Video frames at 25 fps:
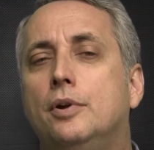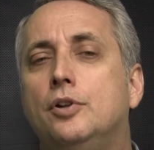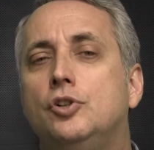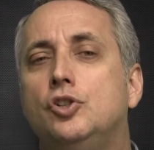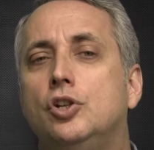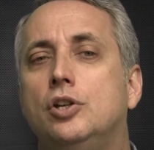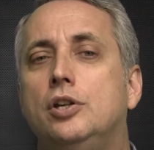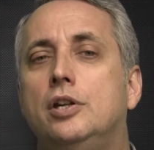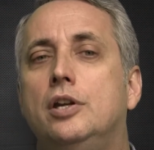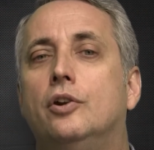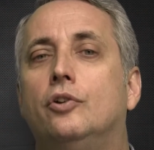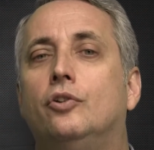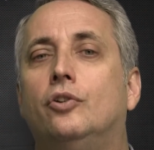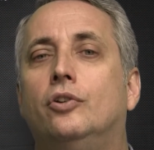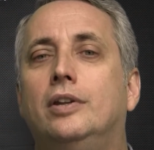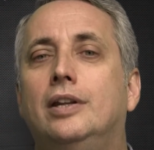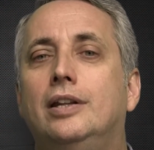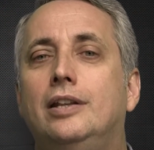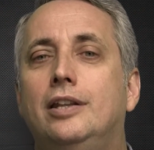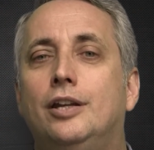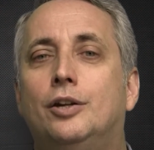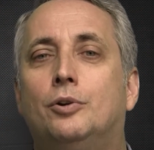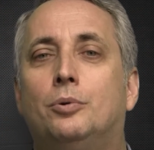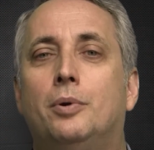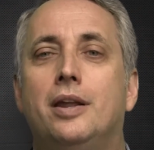engineers
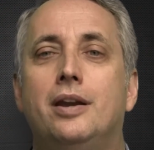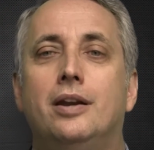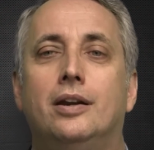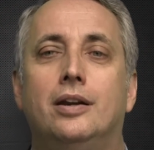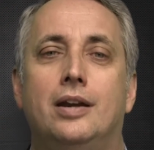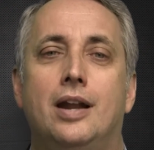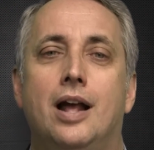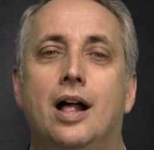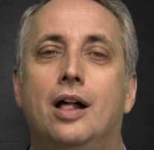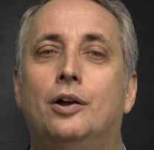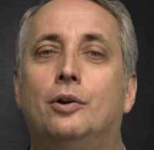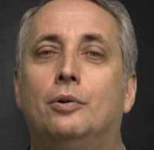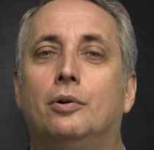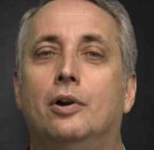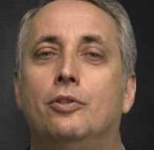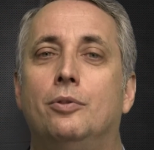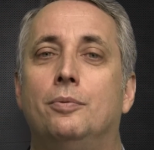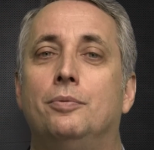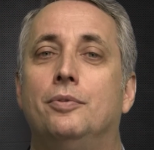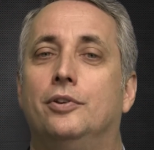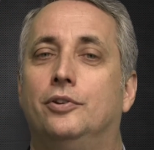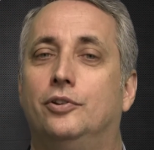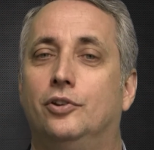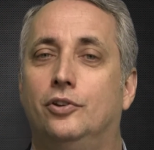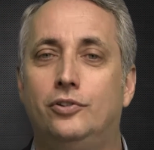neatly created an
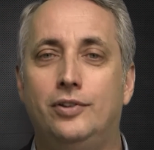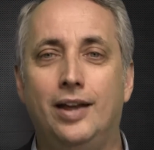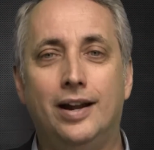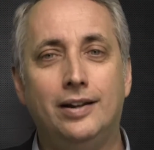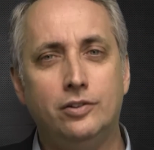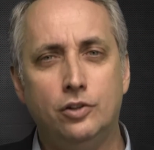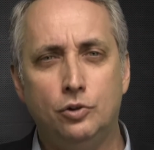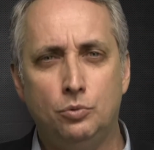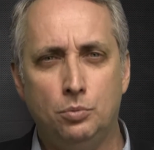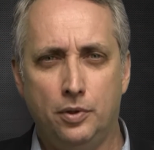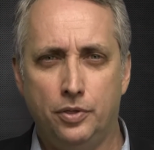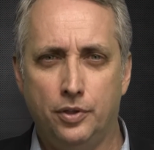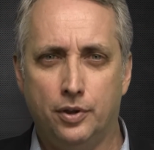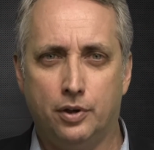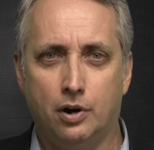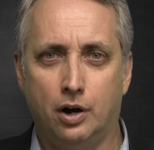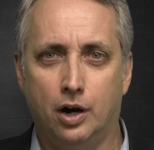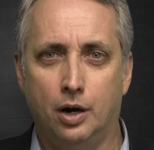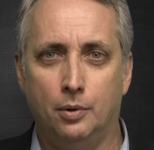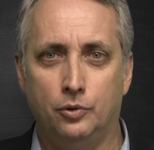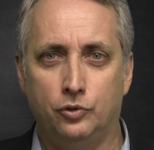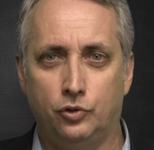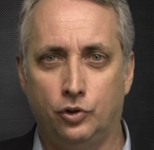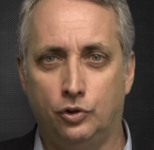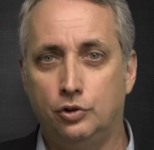algorithm that detected when the
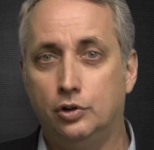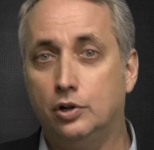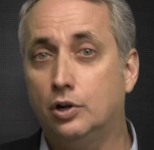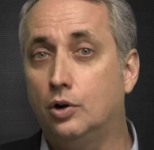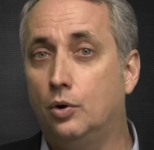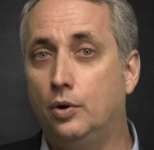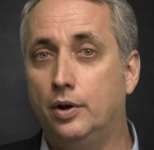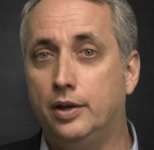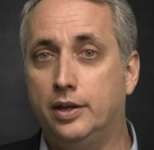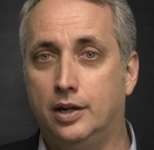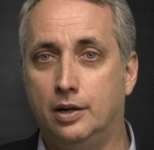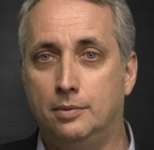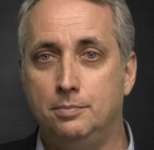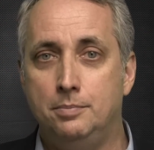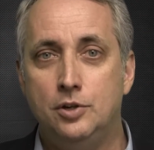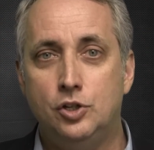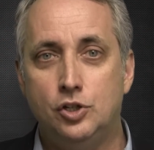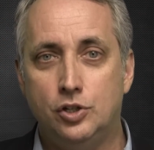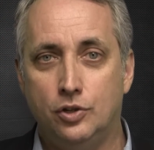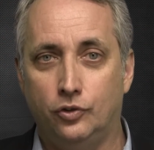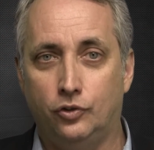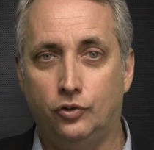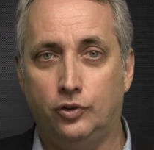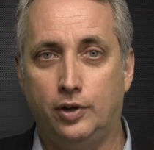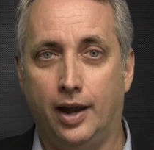car was undergoing an
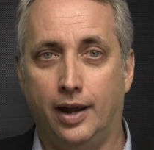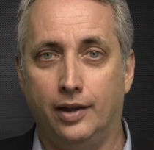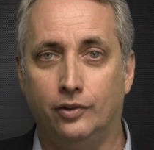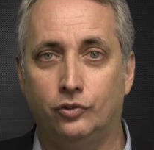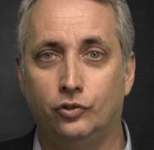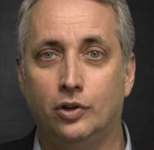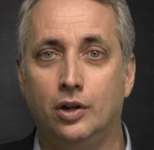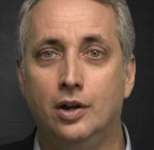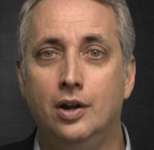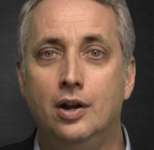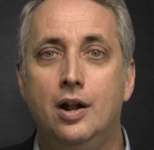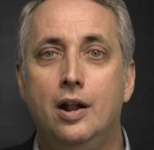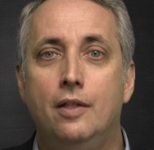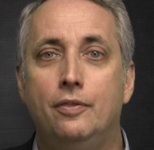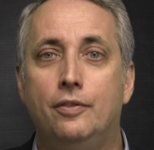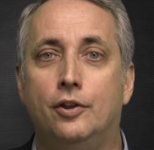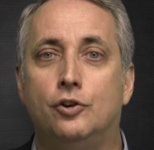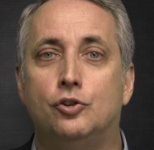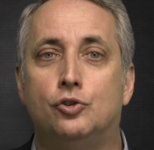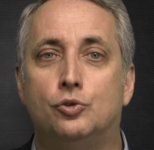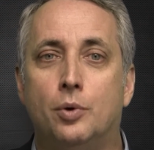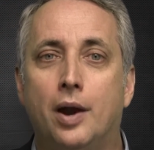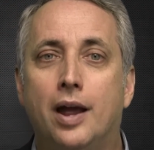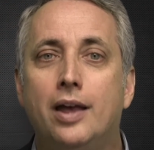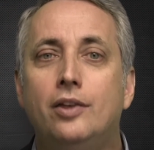emissions test, then
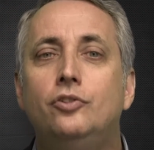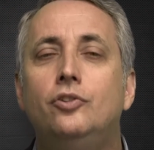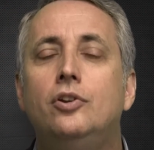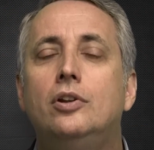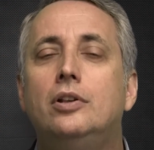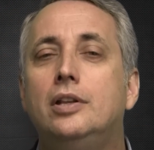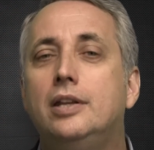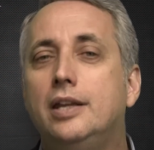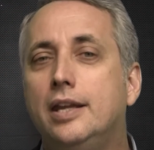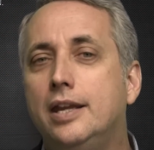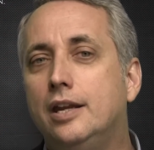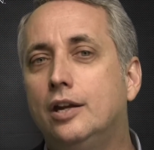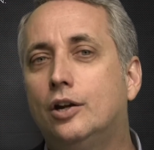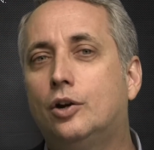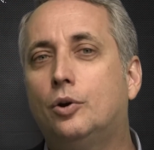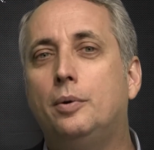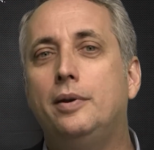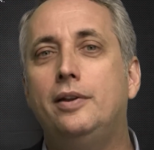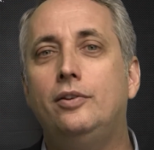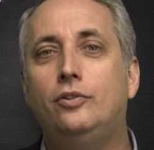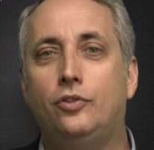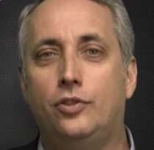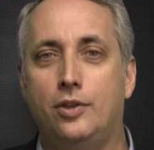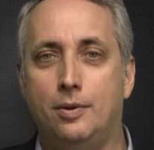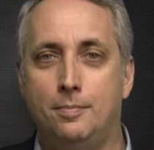drastically
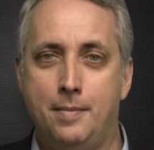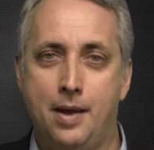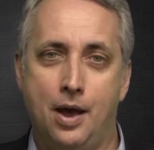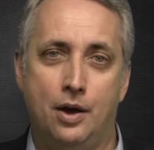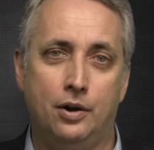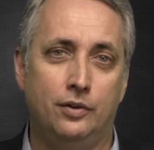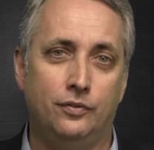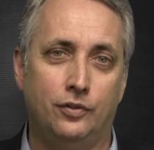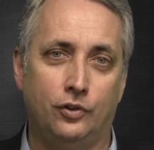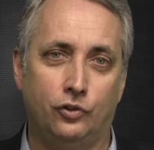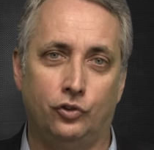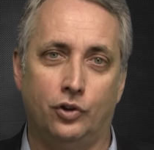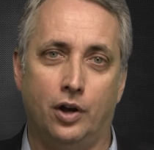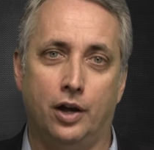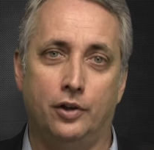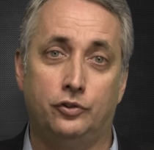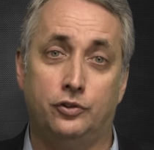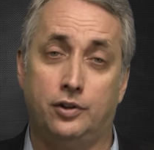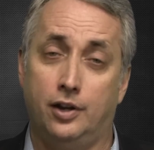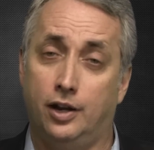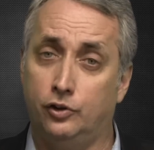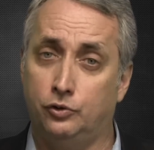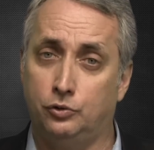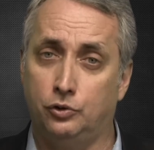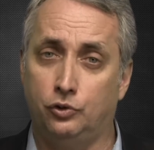increased the amount of exhaust
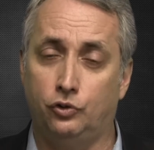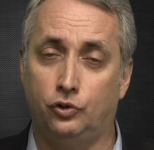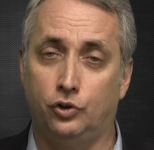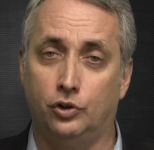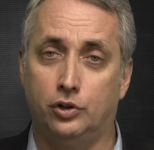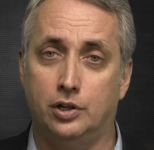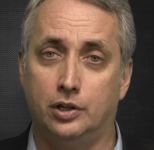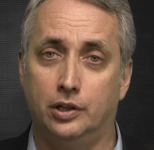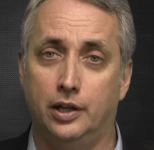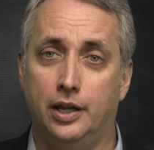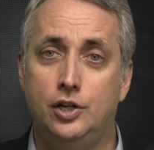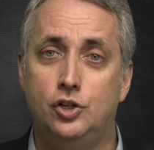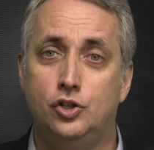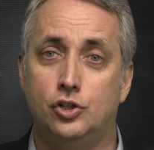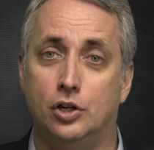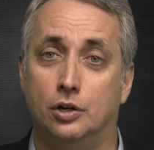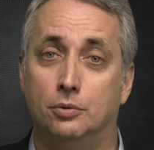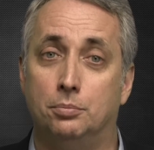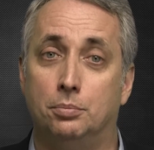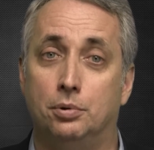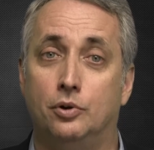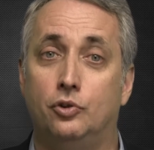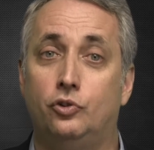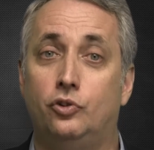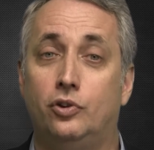gas recirculation,
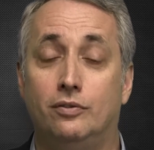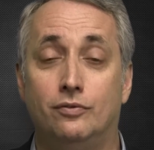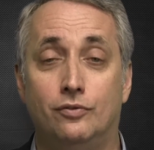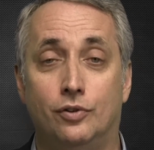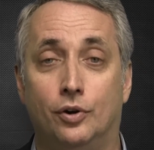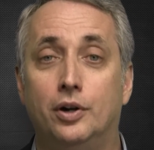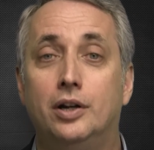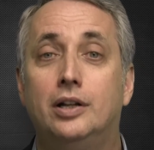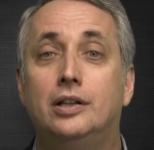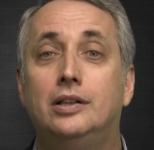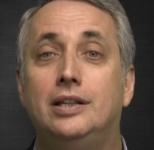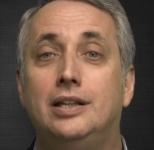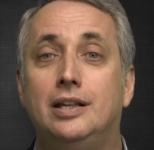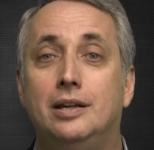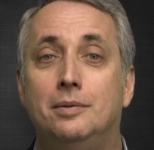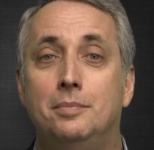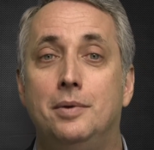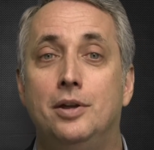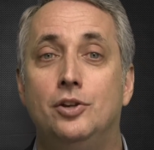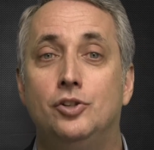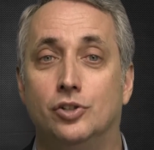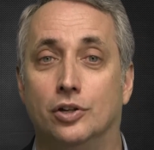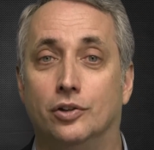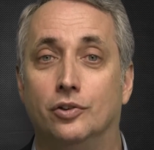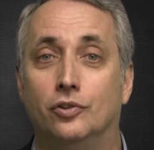producing very clean
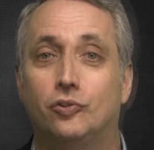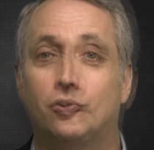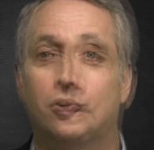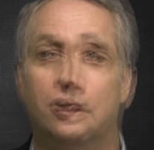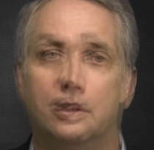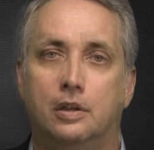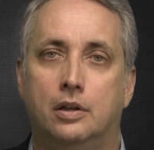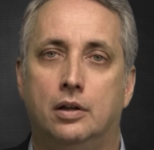emissions.